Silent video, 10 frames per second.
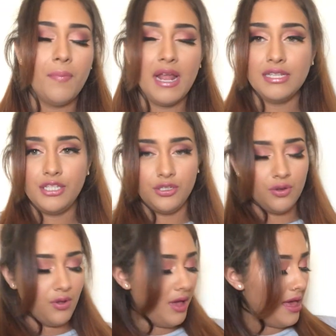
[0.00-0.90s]
But I
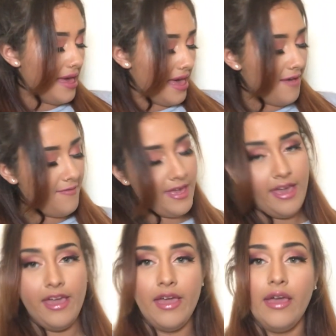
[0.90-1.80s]
still have
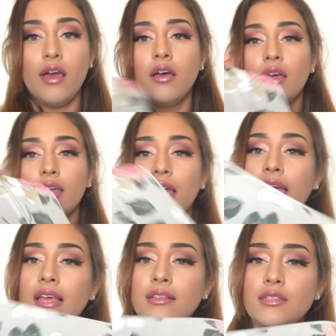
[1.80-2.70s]
a
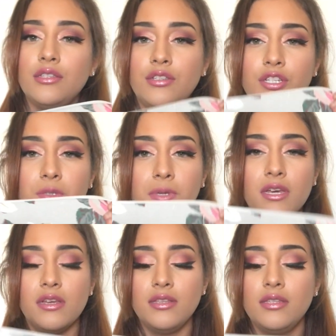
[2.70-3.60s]
case just
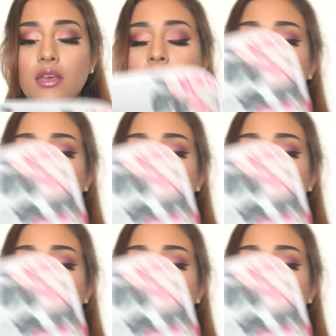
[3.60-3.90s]
because.